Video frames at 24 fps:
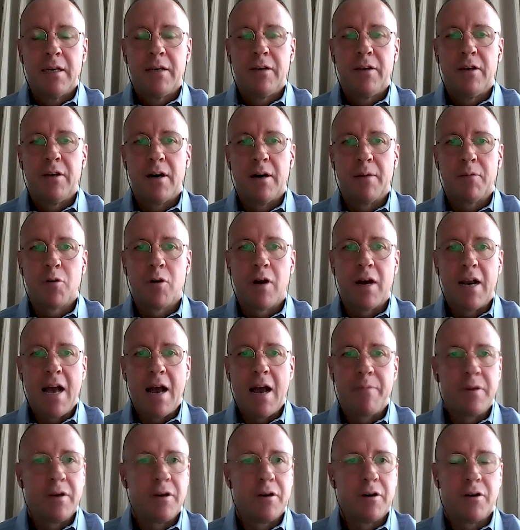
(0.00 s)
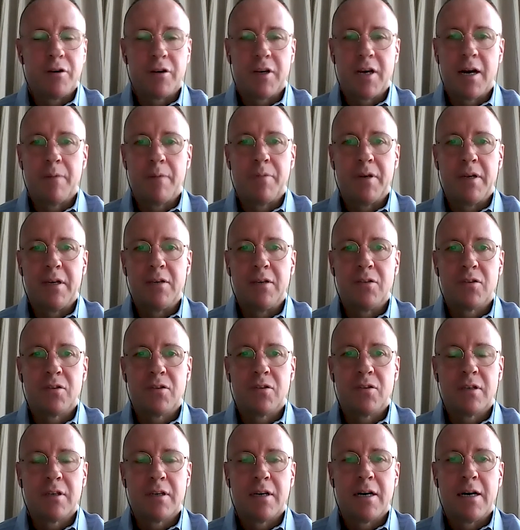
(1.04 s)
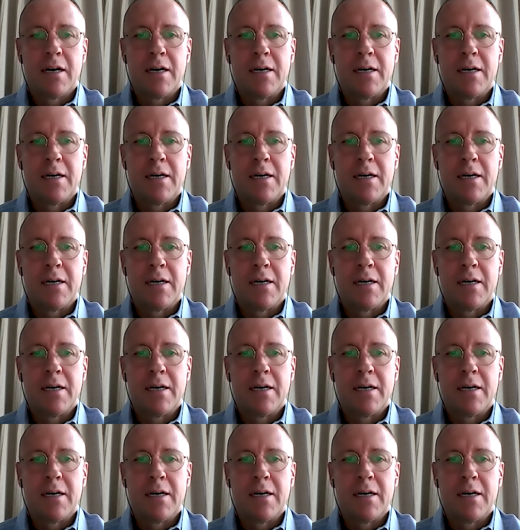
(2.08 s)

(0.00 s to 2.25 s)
you know, I'm quite happy to own companies